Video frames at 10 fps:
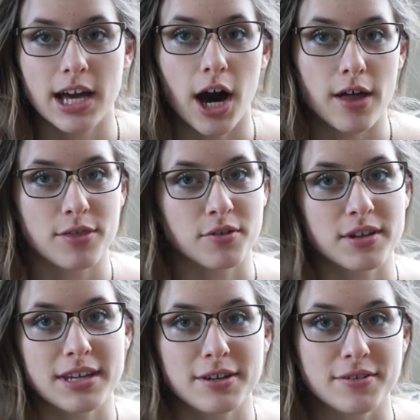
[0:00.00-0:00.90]

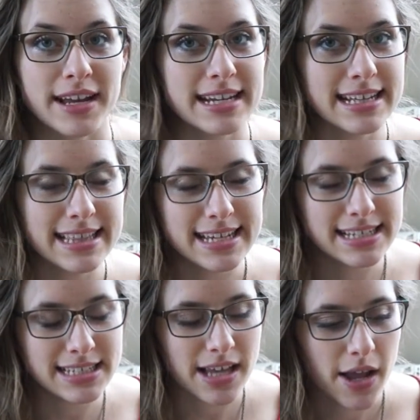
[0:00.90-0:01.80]
authory writing
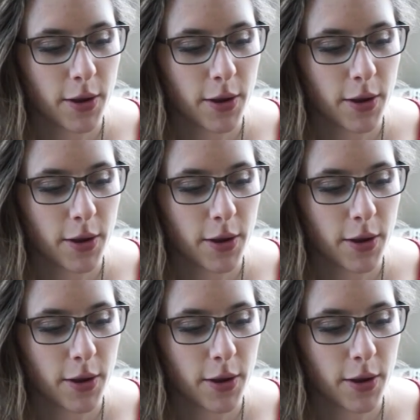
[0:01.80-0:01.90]
things.